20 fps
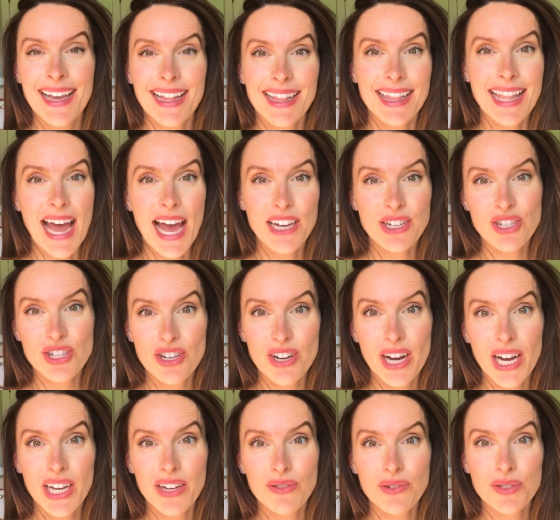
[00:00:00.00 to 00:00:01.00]
Last year
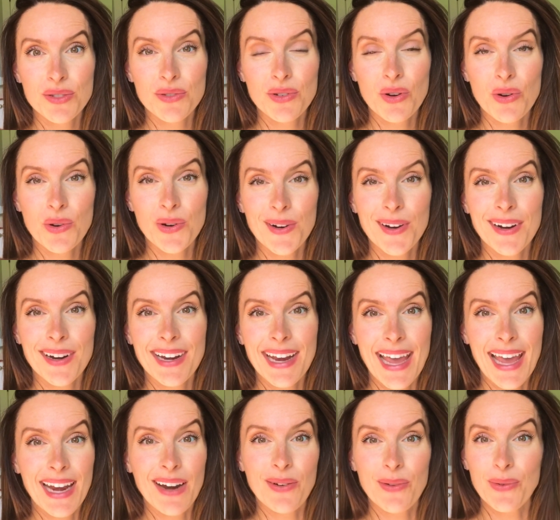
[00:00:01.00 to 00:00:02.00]
I grew corn
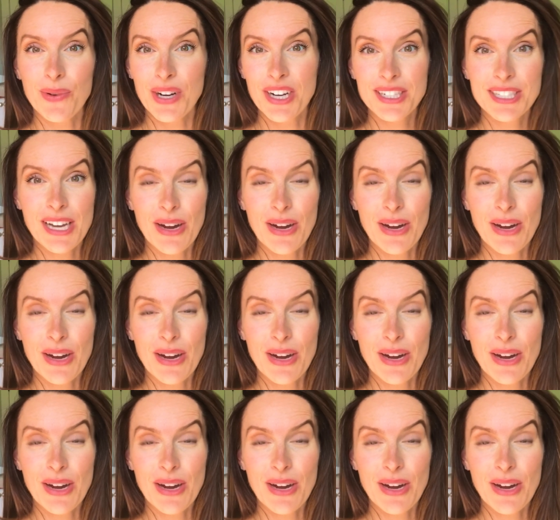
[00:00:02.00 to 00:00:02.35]
and it worked